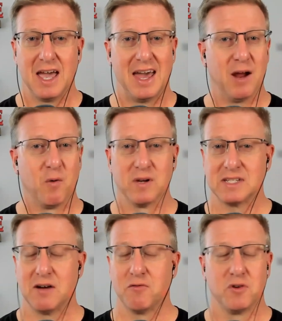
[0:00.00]
And I
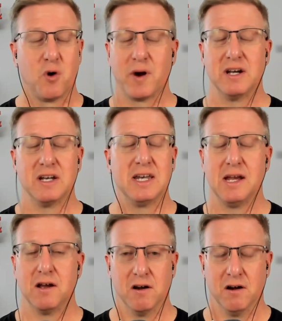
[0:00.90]
was not, nowhere
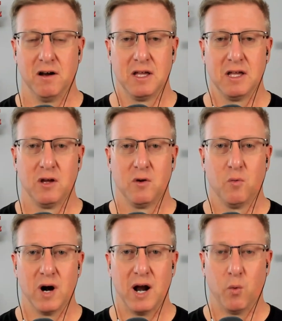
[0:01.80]
near
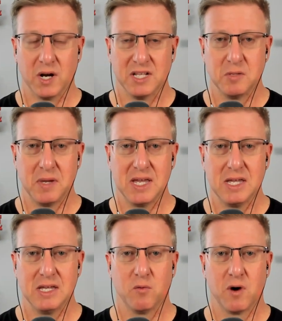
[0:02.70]
where I wanted to
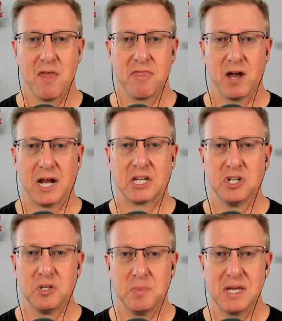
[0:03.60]
be, where I thought I
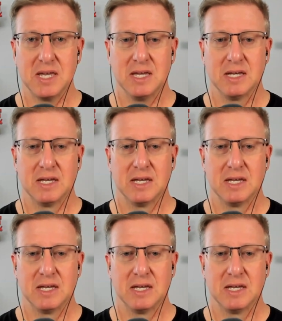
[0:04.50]
could be.